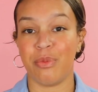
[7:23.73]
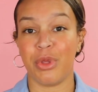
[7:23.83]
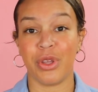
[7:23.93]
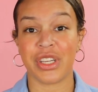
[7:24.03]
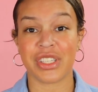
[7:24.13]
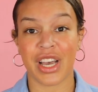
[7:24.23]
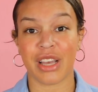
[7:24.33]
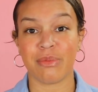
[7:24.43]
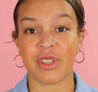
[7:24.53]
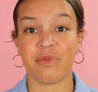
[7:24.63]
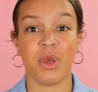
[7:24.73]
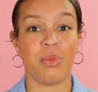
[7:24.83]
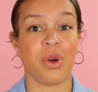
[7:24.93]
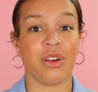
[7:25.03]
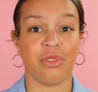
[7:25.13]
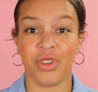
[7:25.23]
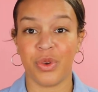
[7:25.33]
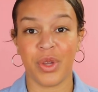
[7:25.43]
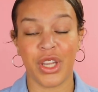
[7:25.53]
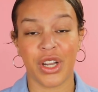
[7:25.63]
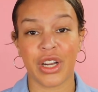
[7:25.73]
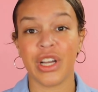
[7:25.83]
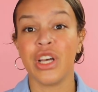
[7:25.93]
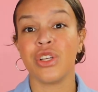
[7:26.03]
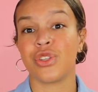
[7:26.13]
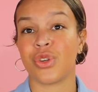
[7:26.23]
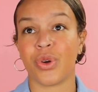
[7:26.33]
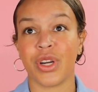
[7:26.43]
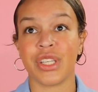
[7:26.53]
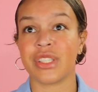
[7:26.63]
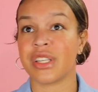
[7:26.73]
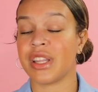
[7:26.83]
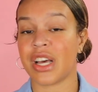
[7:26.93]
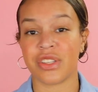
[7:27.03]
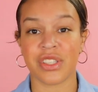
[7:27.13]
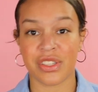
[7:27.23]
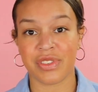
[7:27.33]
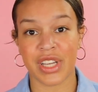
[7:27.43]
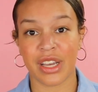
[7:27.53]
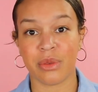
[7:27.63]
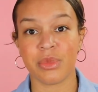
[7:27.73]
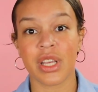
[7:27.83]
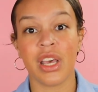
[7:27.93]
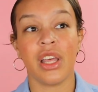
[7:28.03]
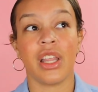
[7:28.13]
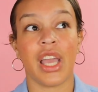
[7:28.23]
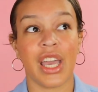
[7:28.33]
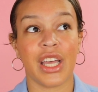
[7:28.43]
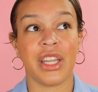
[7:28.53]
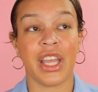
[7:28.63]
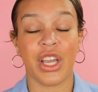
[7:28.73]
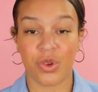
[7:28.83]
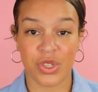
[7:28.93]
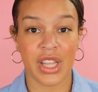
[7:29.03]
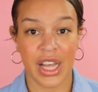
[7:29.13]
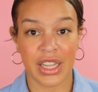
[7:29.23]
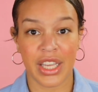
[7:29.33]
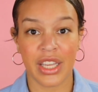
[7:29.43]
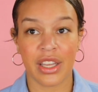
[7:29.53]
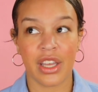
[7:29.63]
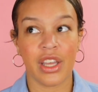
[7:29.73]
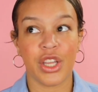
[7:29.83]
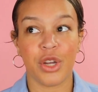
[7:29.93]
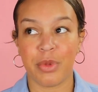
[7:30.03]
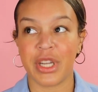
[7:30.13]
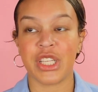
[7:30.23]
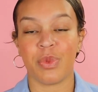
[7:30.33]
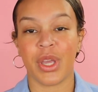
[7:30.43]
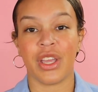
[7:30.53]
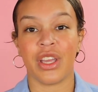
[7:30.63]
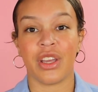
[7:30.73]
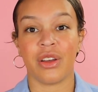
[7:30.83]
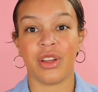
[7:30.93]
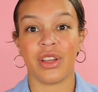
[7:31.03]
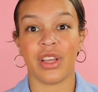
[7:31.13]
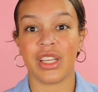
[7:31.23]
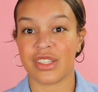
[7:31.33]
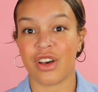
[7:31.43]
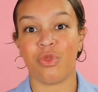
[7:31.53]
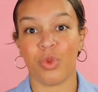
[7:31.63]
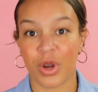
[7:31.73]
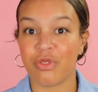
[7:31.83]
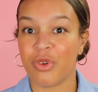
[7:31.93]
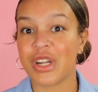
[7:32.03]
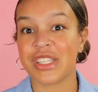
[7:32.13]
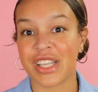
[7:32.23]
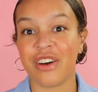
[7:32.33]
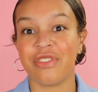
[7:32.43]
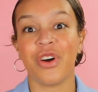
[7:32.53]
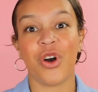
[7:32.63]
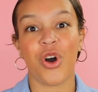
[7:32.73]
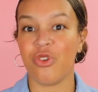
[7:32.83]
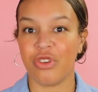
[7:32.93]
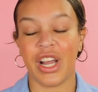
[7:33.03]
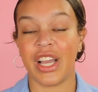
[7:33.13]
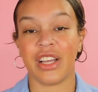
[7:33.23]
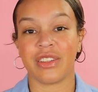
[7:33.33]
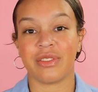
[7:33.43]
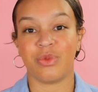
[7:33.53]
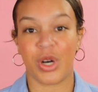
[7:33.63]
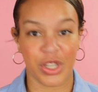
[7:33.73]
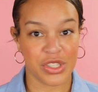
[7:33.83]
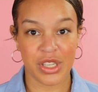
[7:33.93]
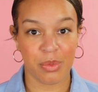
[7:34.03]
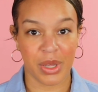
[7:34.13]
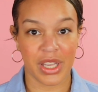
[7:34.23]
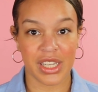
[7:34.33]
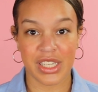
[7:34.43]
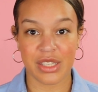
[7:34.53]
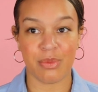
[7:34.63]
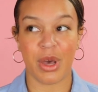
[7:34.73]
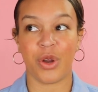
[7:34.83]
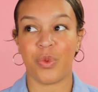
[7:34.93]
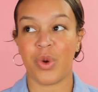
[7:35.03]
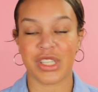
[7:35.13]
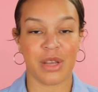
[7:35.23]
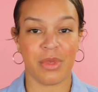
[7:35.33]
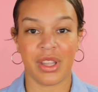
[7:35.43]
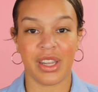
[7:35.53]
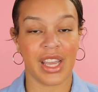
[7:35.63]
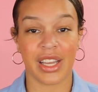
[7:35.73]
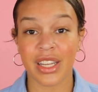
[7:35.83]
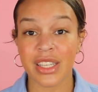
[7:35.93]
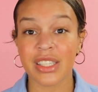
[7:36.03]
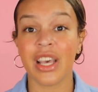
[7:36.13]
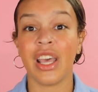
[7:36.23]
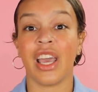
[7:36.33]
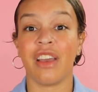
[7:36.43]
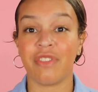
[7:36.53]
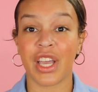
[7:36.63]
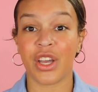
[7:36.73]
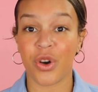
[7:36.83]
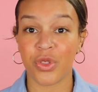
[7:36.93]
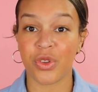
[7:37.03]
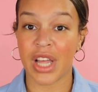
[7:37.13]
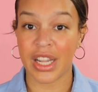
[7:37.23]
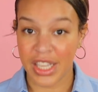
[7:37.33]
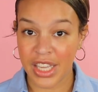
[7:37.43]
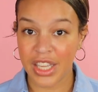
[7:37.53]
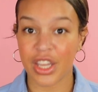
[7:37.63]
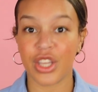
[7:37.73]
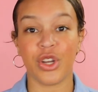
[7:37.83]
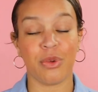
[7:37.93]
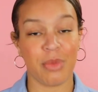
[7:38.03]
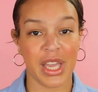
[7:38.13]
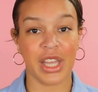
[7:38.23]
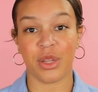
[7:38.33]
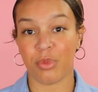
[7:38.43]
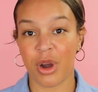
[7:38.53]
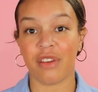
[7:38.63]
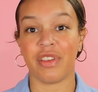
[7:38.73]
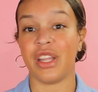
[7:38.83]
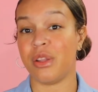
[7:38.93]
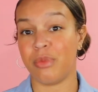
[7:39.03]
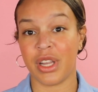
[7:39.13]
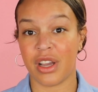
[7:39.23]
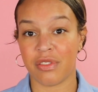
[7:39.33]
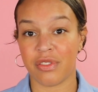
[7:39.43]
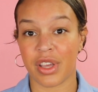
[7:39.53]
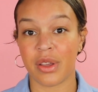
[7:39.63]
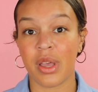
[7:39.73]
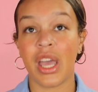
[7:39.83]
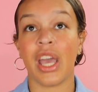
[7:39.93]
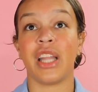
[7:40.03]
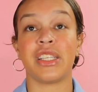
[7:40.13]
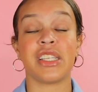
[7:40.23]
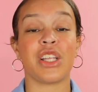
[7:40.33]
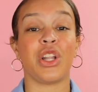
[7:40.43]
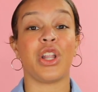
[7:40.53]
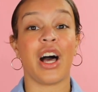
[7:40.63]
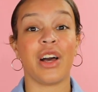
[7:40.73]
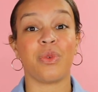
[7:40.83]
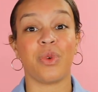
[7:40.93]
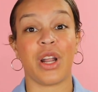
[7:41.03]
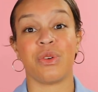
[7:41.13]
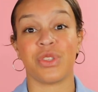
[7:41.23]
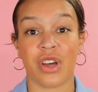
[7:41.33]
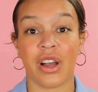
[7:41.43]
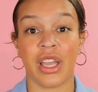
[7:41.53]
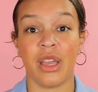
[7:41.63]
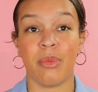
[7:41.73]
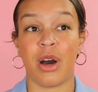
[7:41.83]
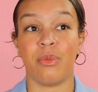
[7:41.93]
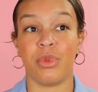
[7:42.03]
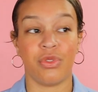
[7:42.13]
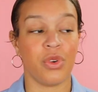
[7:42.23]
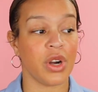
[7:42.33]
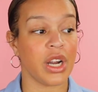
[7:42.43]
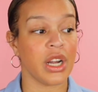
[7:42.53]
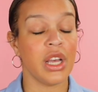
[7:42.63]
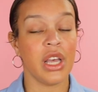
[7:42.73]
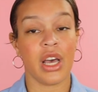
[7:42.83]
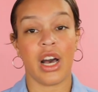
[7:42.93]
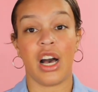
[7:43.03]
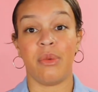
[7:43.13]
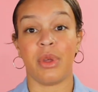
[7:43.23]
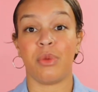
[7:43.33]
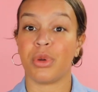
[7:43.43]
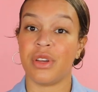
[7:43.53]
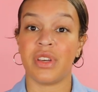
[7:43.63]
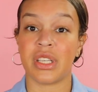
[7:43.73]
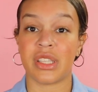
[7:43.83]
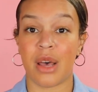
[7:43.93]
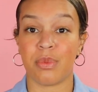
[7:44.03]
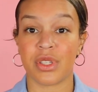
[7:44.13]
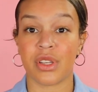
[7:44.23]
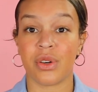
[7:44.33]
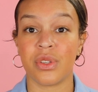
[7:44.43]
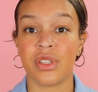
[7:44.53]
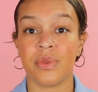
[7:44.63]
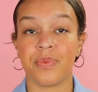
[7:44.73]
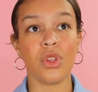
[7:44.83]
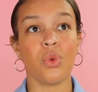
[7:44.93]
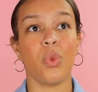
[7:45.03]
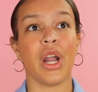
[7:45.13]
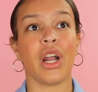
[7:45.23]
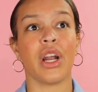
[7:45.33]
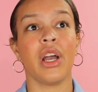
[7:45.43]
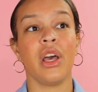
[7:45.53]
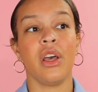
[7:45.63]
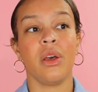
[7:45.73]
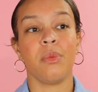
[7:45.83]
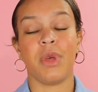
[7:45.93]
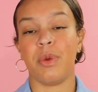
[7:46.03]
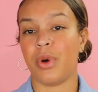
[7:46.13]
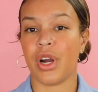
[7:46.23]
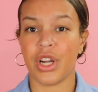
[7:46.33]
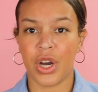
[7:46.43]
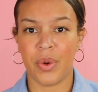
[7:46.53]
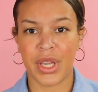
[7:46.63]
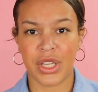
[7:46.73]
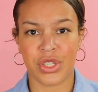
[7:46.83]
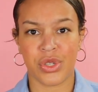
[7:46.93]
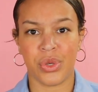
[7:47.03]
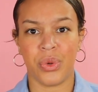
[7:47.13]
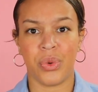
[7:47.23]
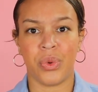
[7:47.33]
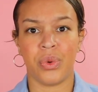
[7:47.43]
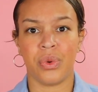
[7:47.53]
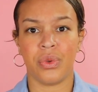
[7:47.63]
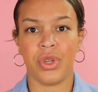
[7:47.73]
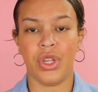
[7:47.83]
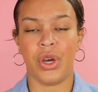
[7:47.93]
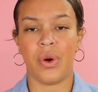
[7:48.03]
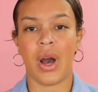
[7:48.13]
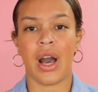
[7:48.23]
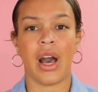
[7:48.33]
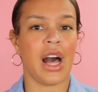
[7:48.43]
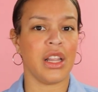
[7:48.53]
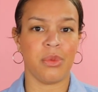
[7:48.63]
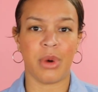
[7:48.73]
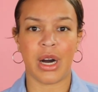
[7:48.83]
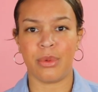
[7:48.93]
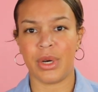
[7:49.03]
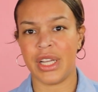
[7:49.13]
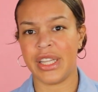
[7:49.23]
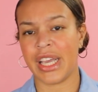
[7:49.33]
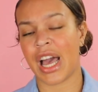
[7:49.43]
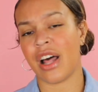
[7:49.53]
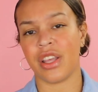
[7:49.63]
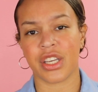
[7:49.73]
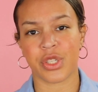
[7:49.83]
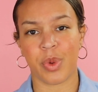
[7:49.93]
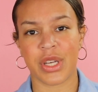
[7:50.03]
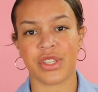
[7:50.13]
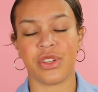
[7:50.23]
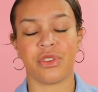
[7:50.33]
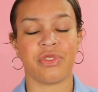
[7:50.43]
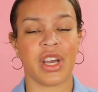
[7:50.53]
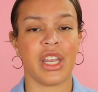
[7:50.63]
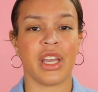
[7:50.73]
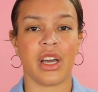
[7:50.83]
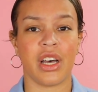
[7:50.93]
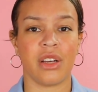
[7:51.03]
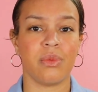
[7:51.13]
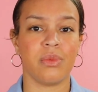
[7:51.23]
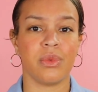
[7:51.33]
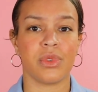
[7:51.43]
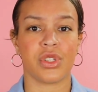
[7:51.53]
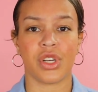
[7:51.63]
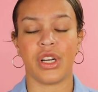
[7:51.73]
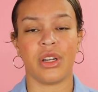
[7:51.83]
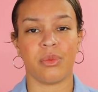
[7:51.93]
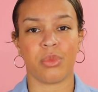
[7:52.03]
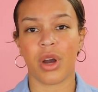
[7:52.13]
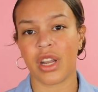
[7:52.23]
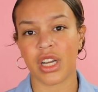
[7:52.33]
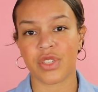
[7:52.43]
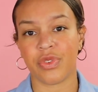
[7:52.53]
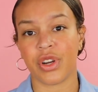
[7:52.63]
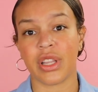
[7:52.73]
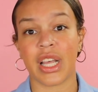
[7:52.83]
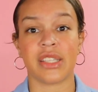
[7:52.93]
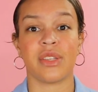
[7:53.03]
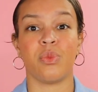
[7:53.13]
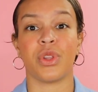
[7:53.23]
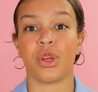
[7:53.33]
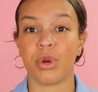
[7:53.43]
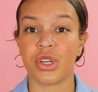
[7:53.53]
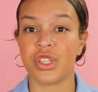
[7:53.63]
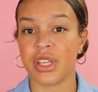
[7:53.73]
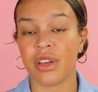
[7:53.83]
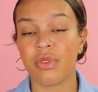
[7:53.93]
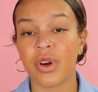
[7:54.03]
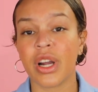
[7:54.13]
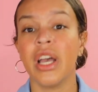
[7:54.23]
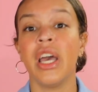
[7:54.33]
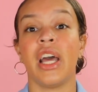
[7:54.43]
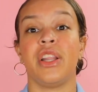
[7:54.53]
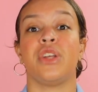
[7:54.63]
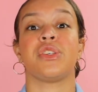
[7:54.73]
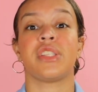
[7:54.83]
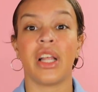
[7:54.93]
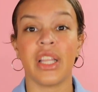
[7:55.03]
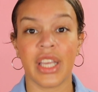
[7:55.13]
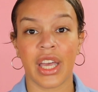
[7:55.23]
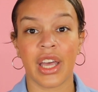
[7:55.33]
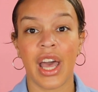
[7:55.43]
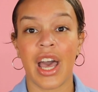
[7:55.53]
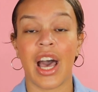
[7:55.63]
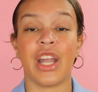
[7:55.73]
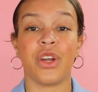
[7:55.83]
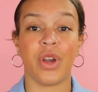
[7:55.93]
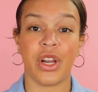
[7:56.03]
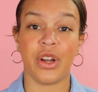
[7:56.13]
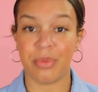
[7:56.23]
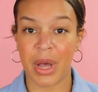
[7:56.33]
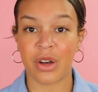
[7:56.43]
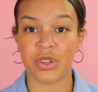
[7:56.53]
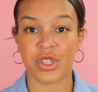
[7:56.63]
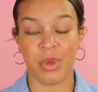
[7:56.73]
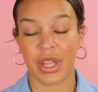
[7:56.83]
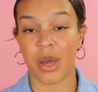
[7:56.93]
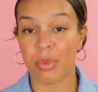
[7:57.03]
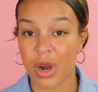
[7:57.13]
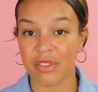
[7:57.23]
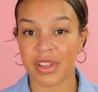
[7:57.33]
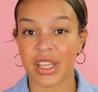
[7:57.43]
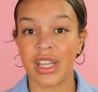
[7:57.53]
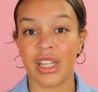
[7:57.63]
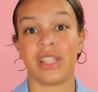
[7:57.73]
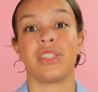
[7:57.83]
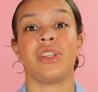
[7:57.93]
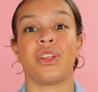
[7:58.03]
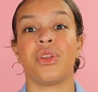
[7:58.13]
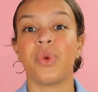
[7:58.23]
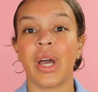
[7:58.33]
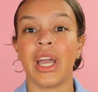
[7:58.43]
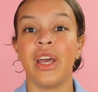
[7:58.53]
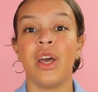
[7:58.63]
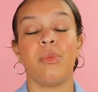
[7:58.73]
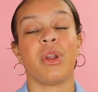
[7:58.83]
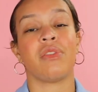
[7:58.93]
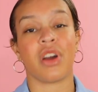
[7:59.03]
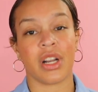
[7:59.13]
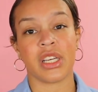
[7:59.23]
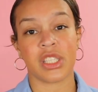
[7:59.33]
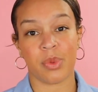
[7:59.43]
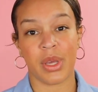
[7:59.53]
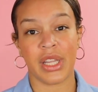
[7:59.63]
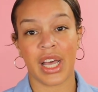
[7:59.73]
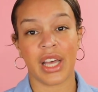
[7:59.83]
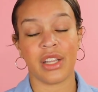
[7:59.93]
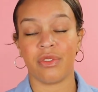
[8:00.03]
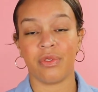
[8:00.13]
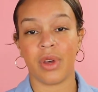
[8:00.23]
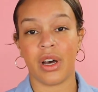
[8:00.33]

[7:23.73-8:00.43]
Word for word: a million times, if people are viewing your stories thousands of times, and they go to that link, your money's making itself work for itself overnight while you're sleeping. It doesn't matter what time of the day it is. If they go through that link, you're making the profit and the money off of it. And this is a lot what I was talking about before um, in previous episodes, where people are going to, you know, Alibaba and like AliExpress and they're finding a certain product for less than what they're purchasing it for and they're selling it at a greater amount to make that profit. That's another way, but I've already explained that in